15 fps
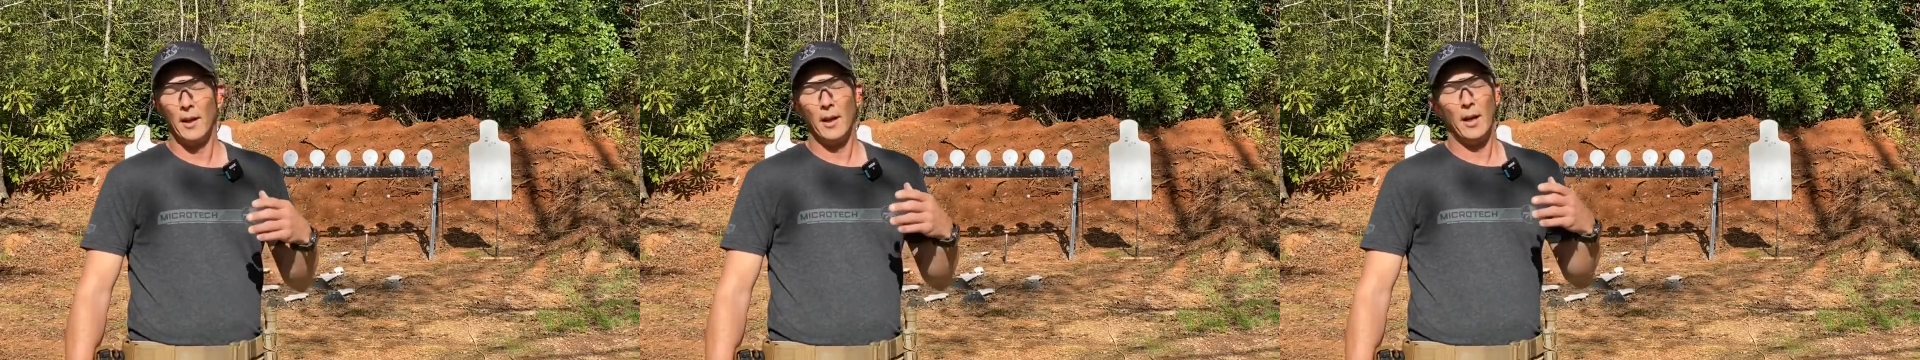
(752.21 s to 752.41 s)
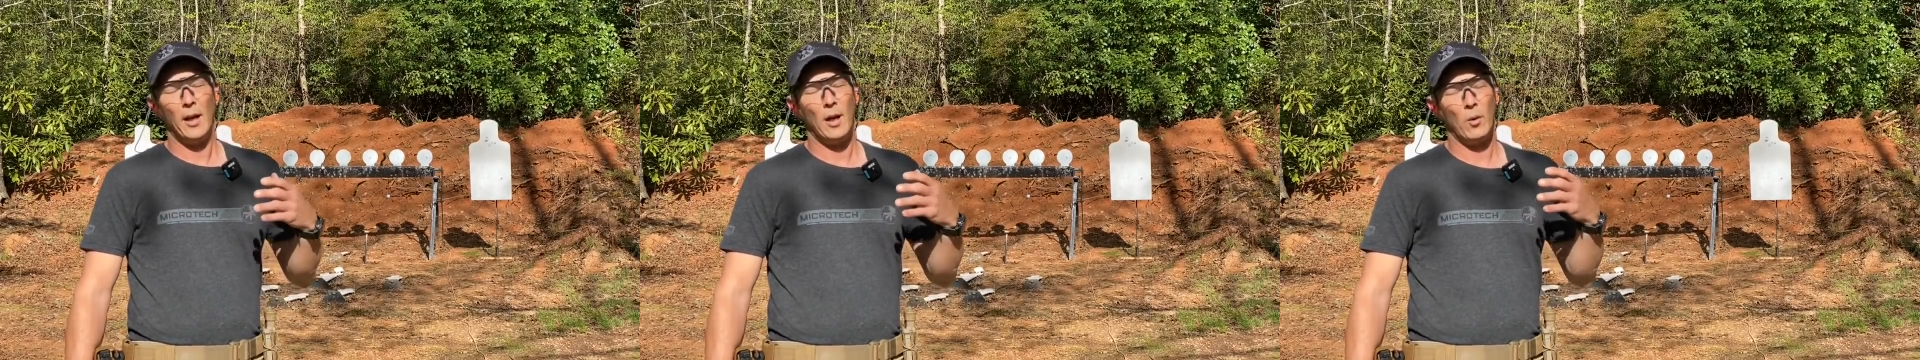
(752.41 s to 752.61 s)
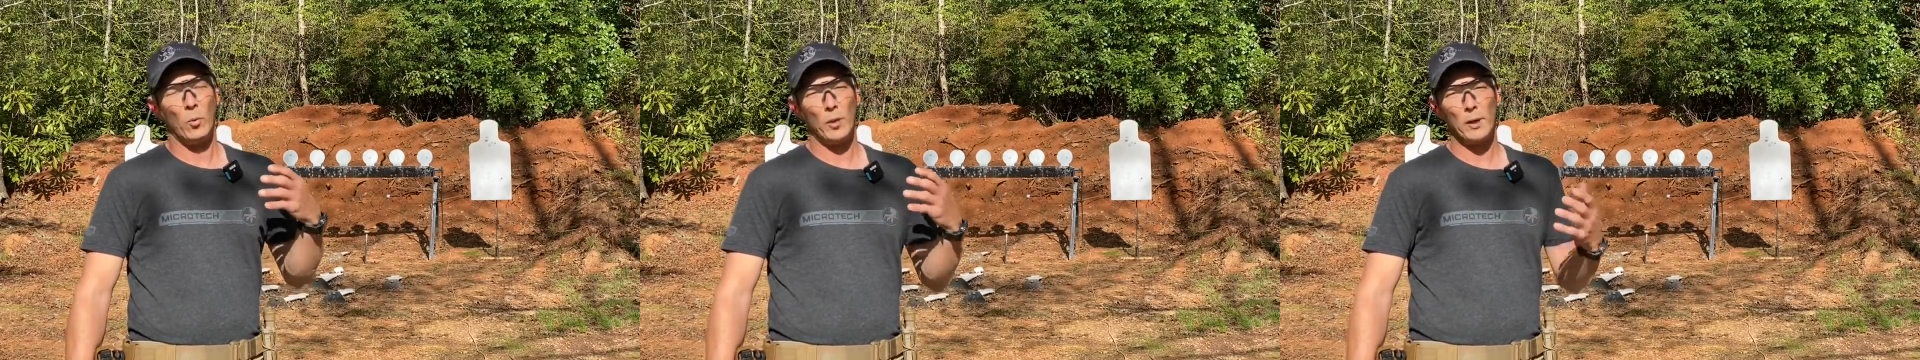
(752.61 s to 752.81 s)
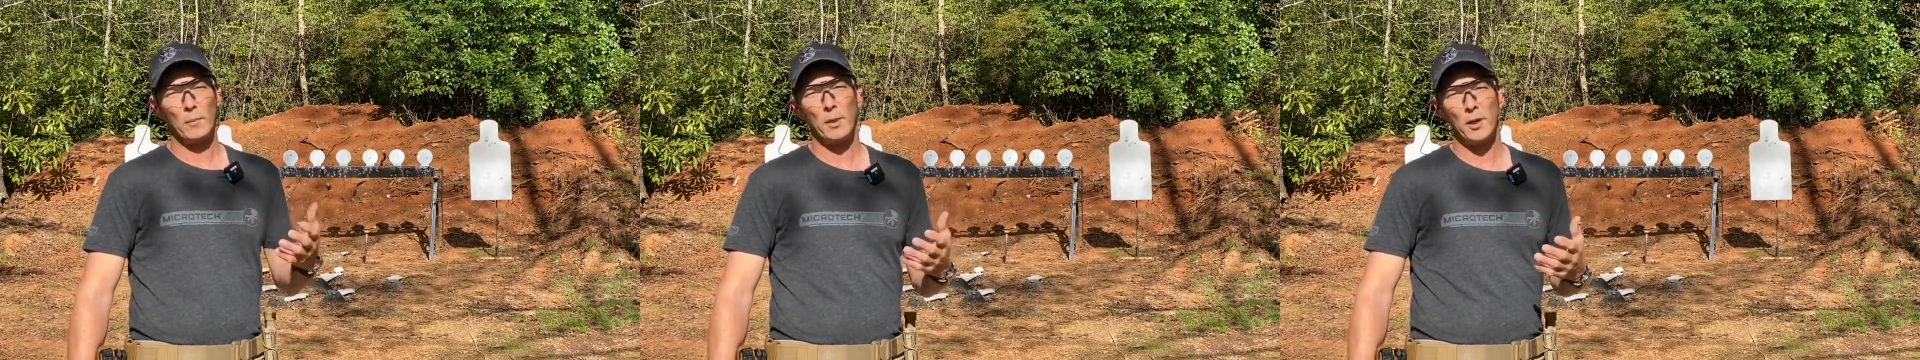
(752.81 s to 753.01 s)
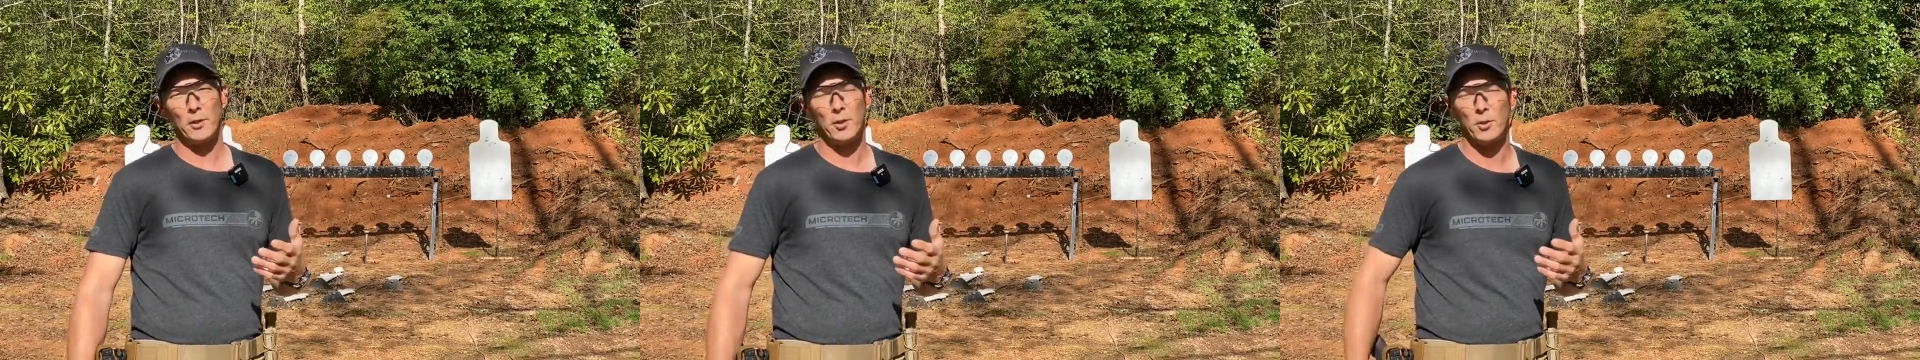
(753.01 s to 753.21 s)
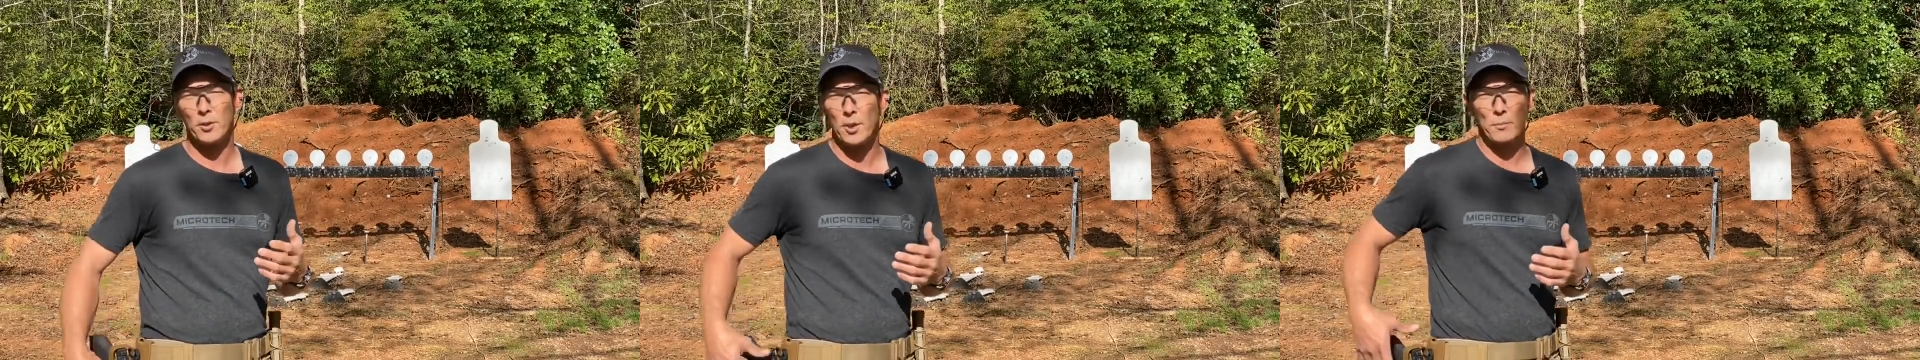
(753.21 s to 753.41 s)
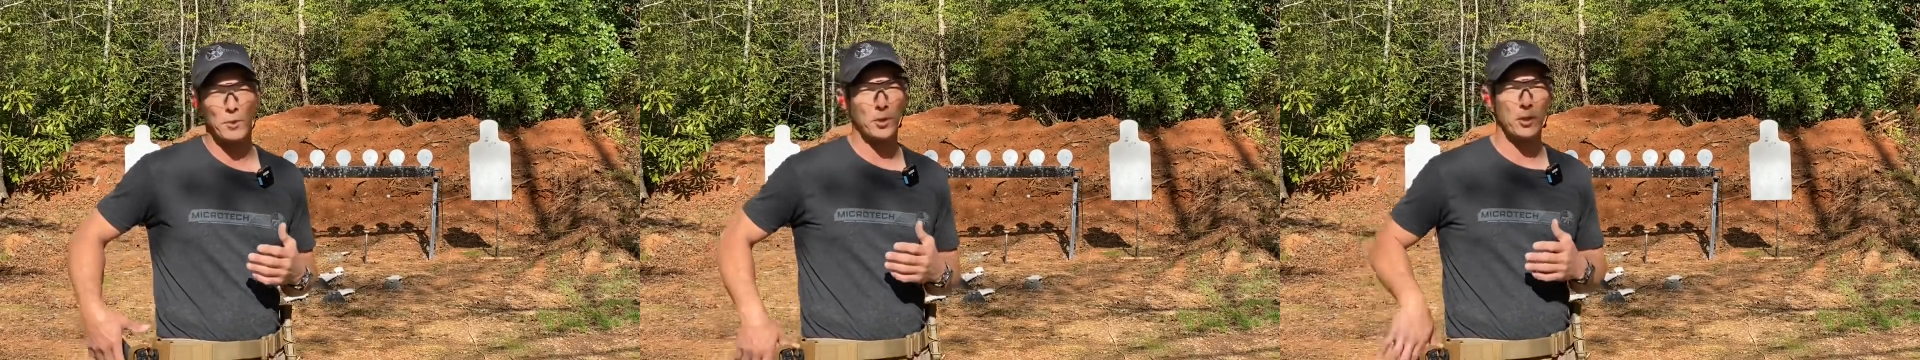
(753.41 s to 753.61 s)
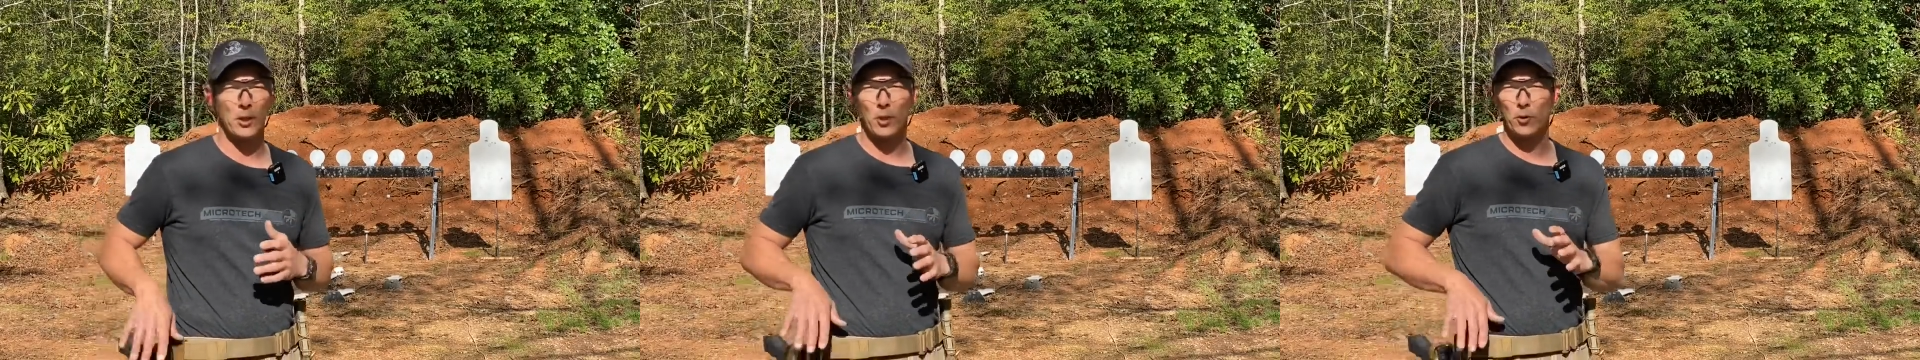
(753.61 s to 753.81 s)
What I'm going to do is I'm just going to